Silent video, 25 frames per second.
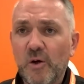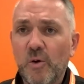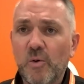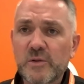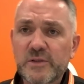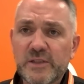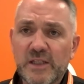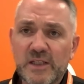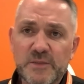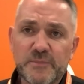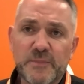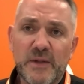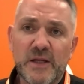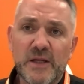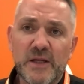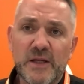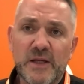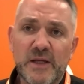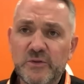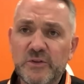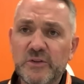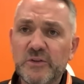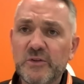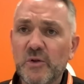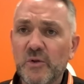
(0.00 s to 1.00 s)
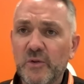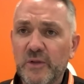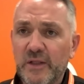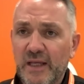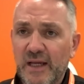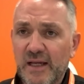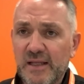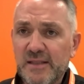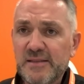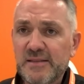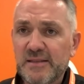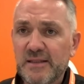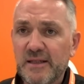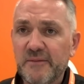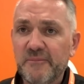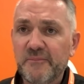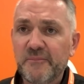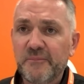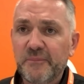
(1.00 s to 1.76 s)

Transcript: always expect you to know the answer.